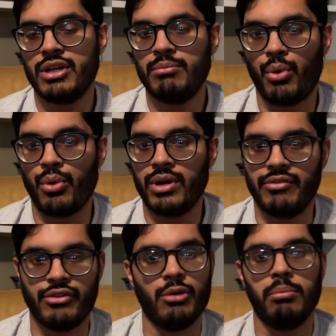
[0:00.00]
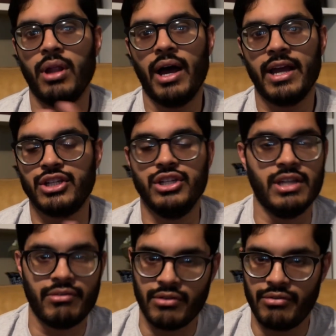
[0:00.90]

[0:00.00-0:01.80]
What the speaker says: important if you're applying to different